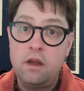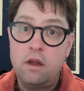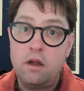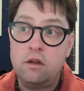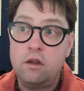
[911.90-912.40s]

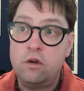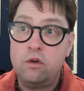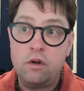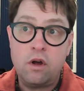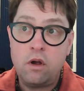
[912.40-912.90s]

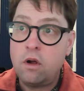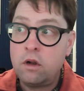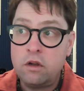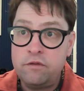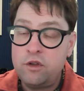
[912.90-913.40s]
alone,
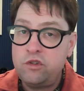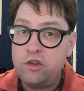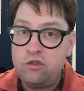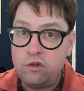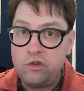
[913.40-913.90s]
all of those
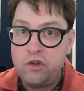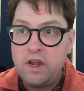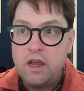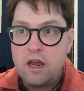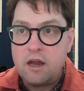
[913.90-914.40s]
issues,
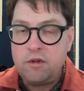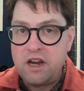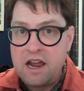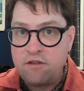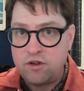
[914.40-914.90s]
I'm going
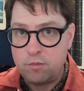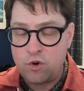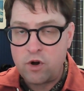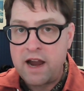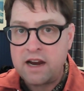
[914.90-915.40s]
to have to
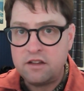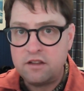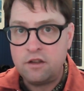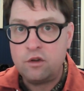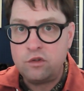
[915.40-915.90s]

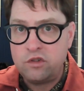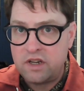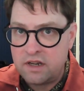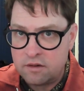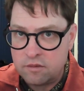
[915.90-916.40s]
bracket those
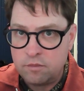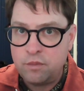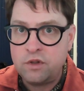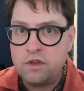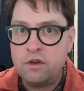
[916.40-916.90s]
and
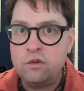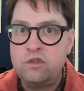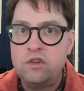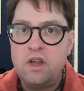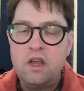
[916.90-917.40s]
put
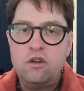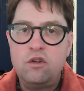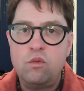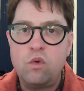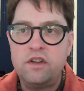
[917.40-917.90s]
those
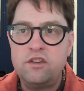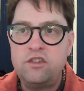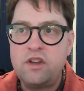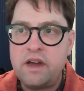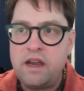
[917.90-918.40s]
to one
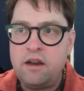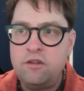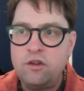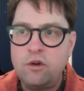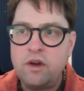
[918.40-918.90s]
side.
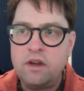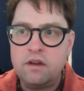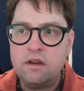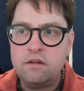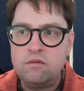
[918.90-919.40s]
So
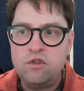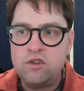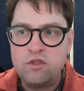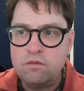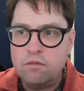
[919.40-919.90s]
I
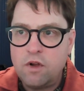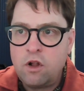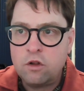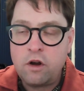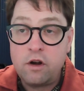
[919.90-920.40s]
just,
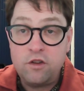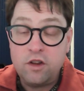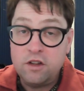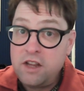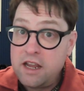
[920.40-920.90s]
all cards
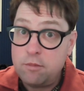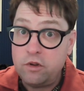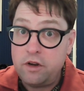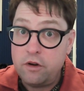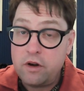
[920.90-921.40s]
on the
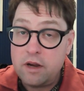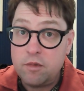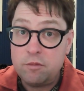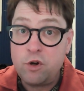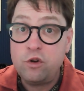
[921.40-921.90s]
table here,
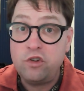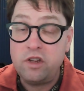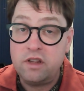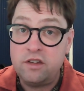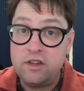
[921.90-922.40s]
I'm
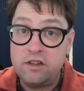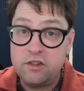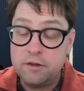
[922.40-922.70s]
approaching this as